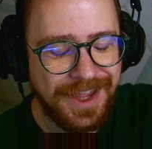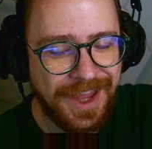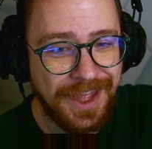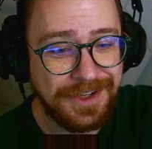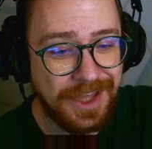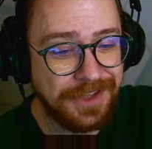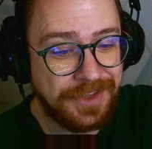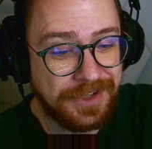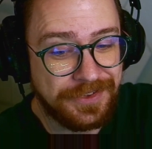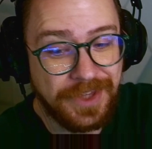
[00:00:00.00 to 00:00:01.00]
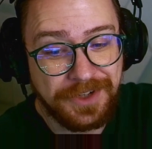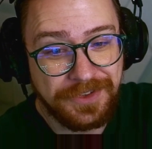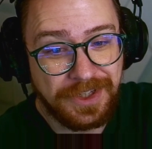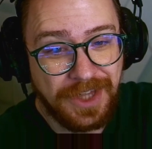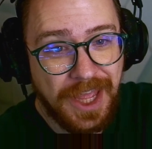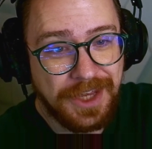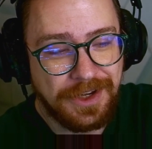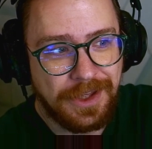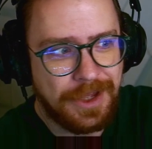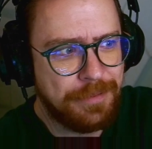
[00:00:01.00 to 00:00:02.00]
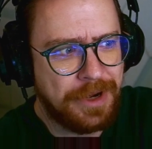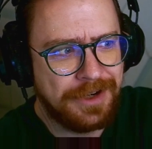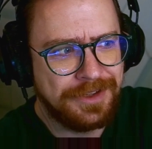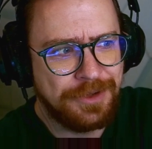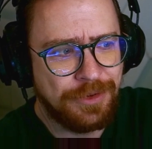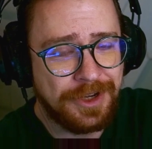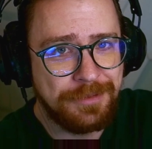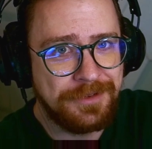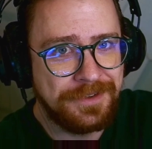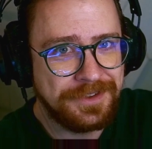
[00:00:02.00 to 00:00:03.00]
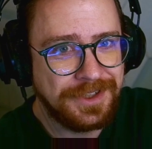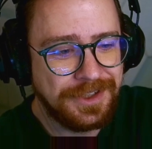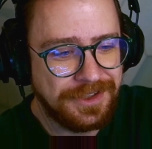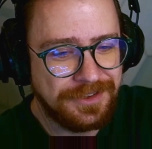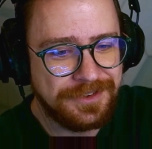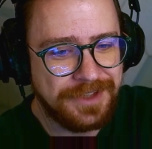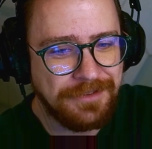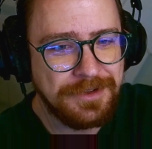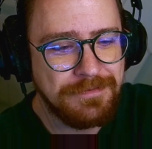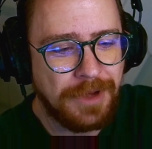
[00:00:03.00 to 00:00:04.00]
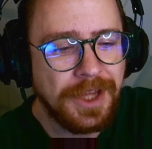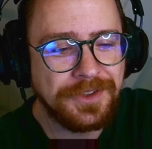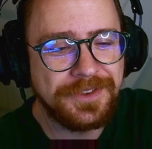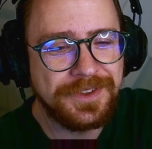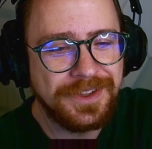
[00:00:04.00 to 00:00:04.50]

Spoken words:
And that's the client. Apparently we're going to be visited in 7 months.